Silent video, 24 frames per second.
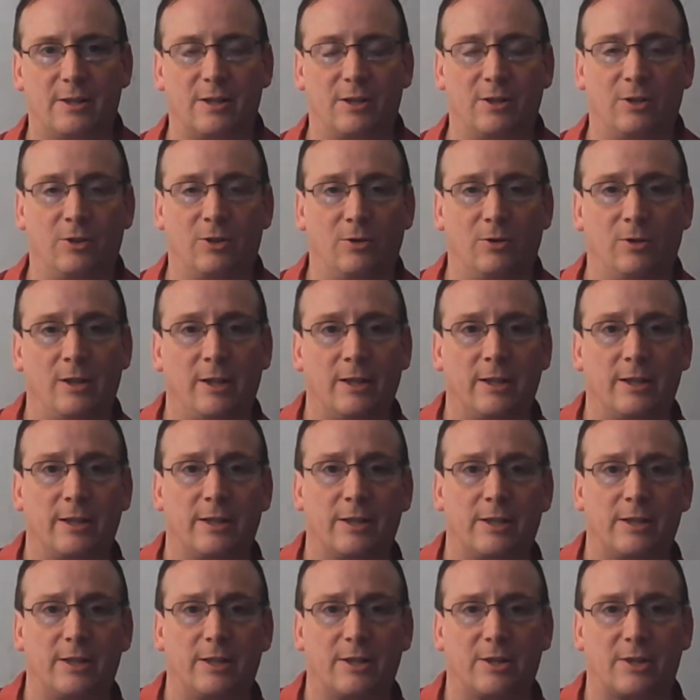and uniqueness
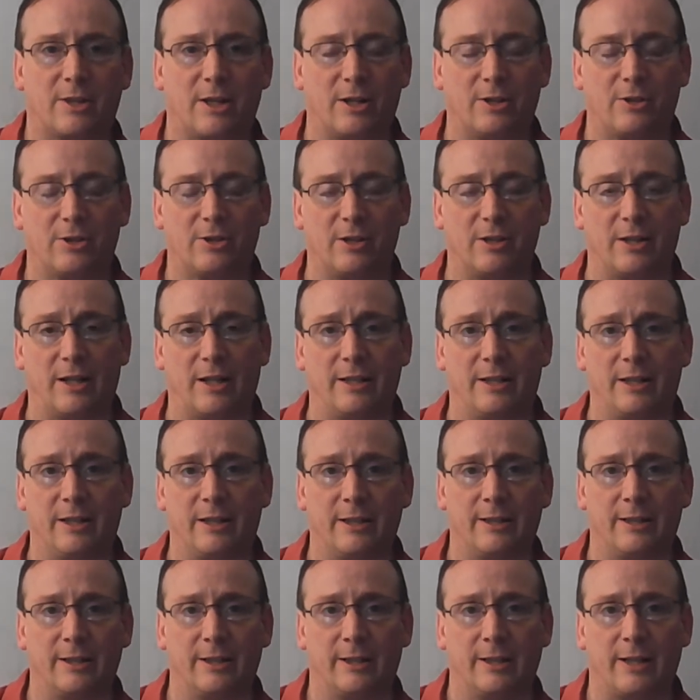discussion I did in
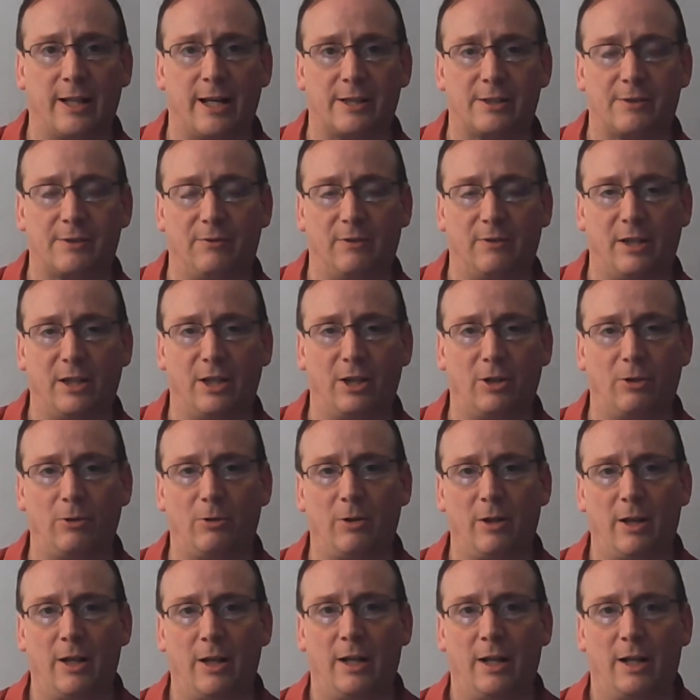the last video.
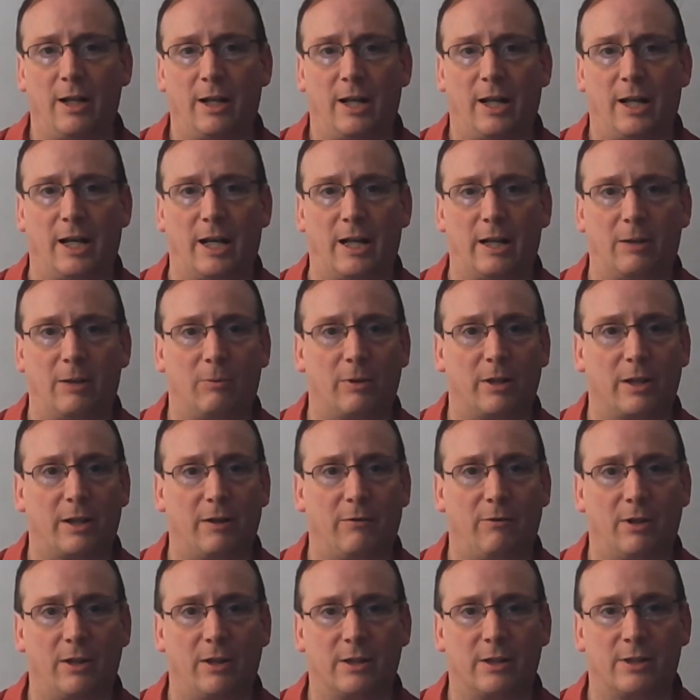And I want to give
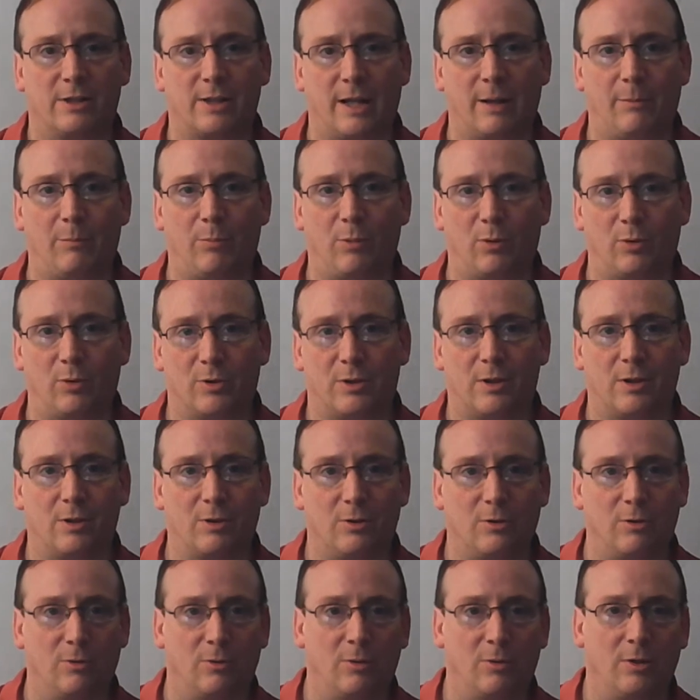you an example
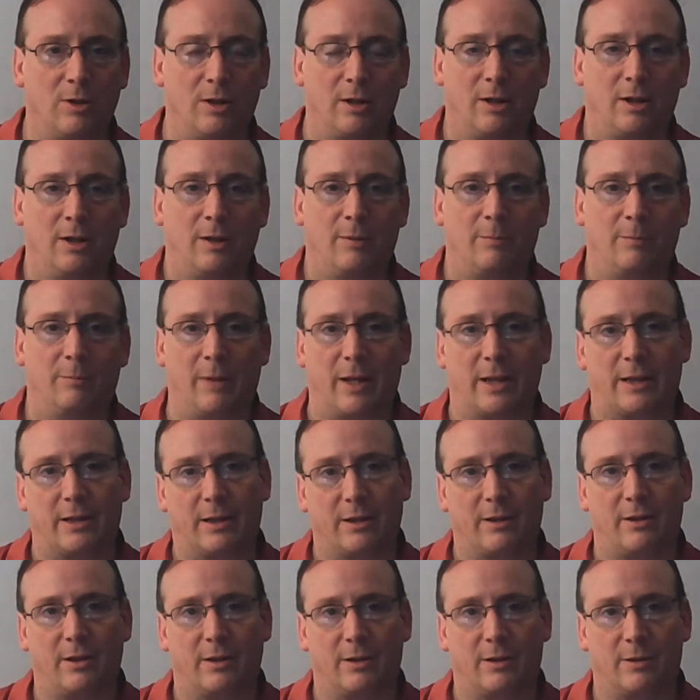to make the
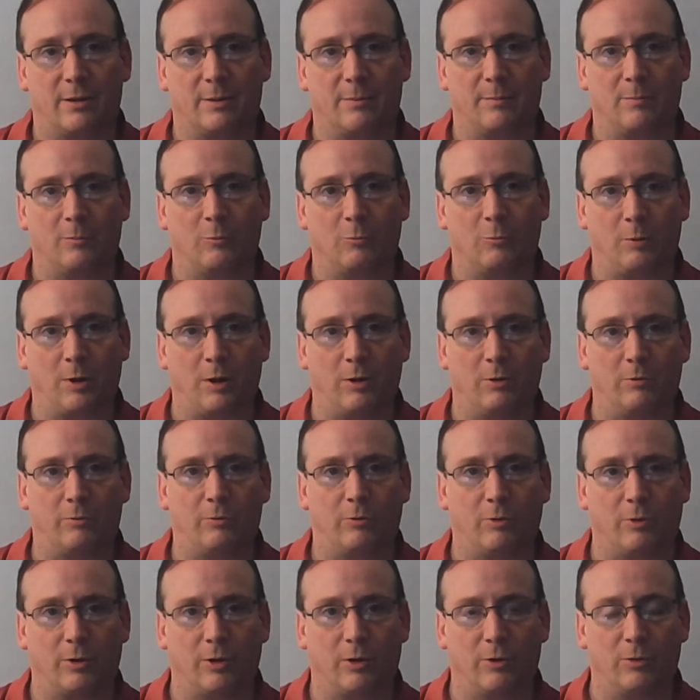theorem real
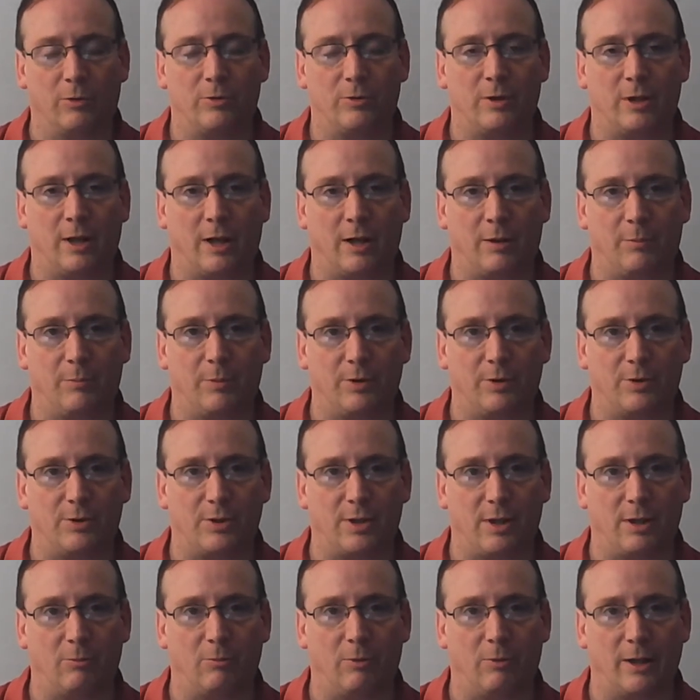for you, to help you see
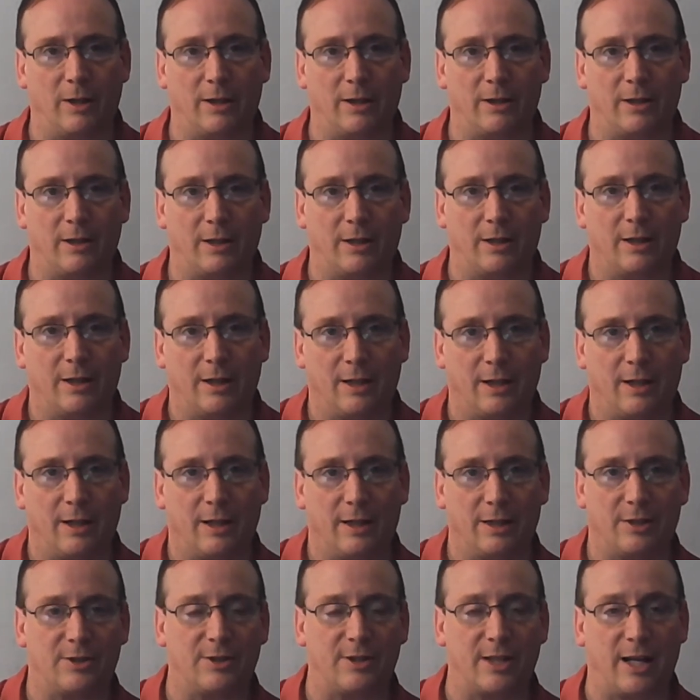what
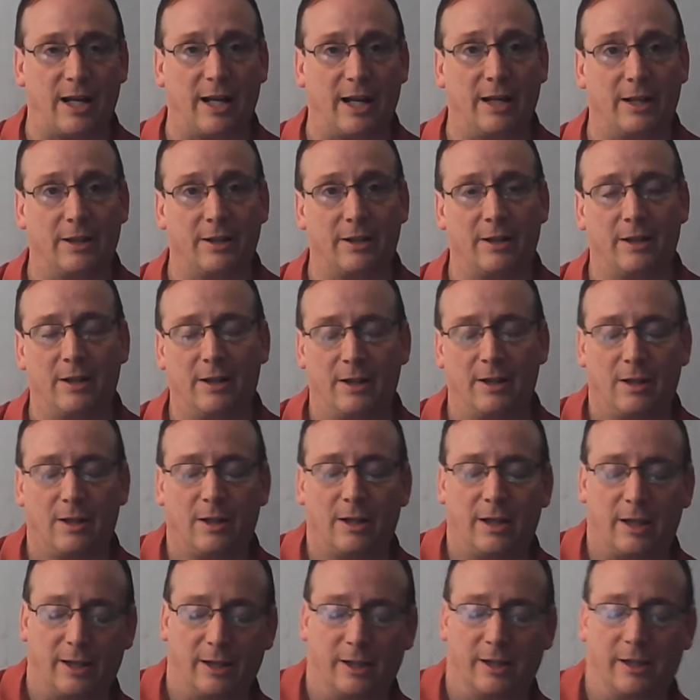it's saying
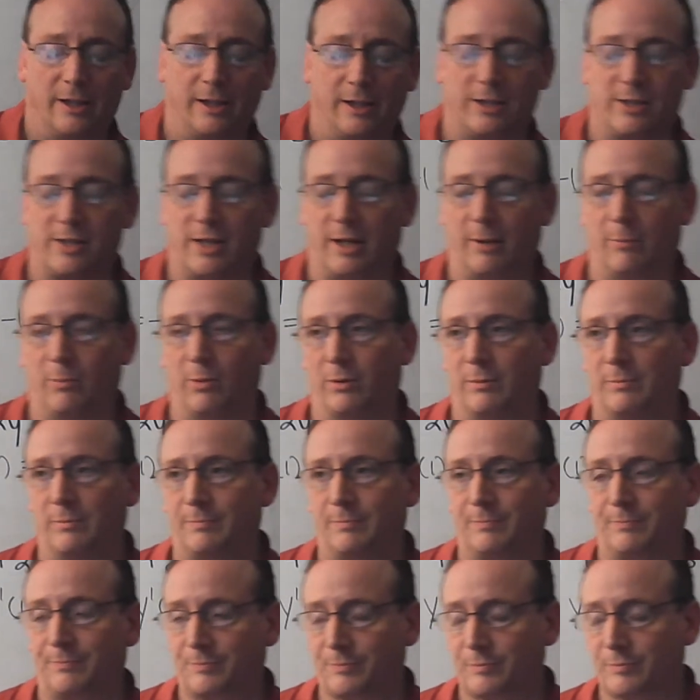in an example.
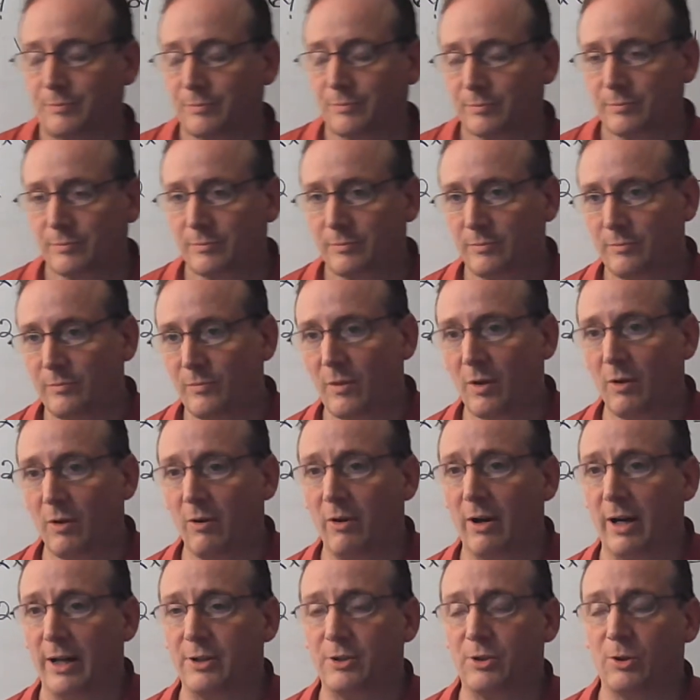
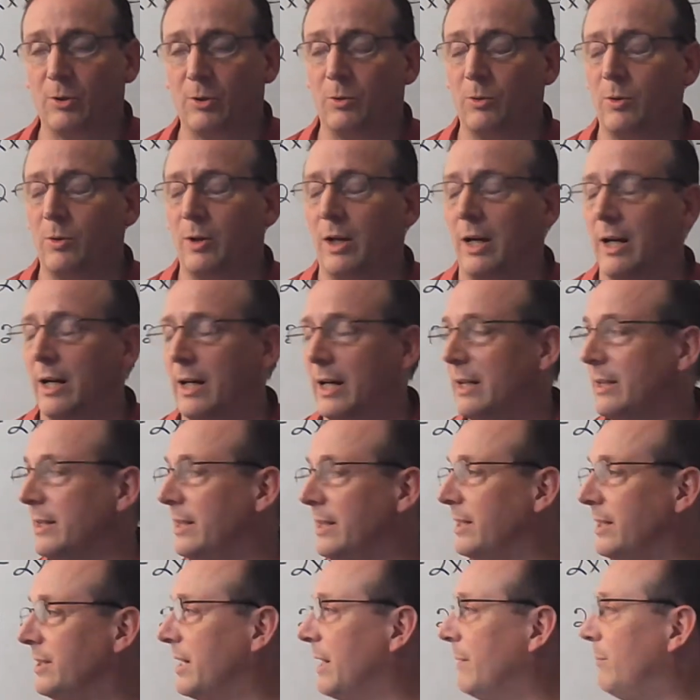Alright, so the
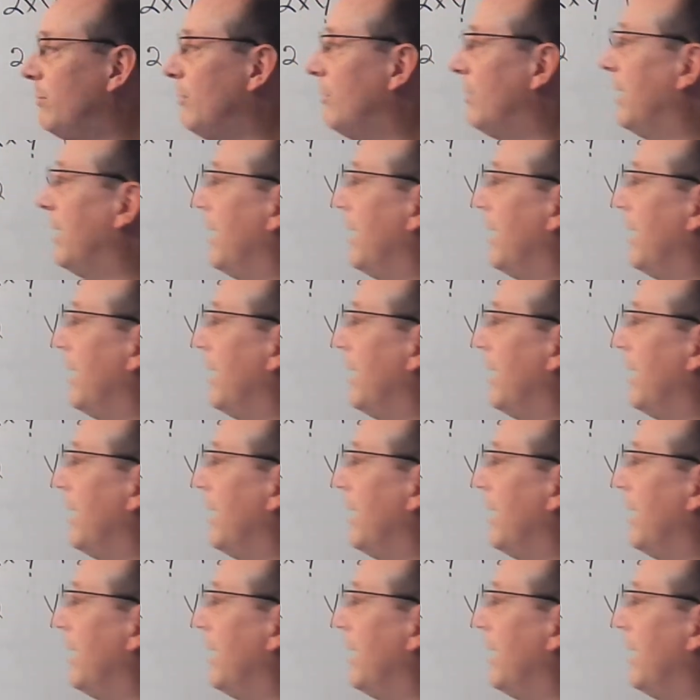example I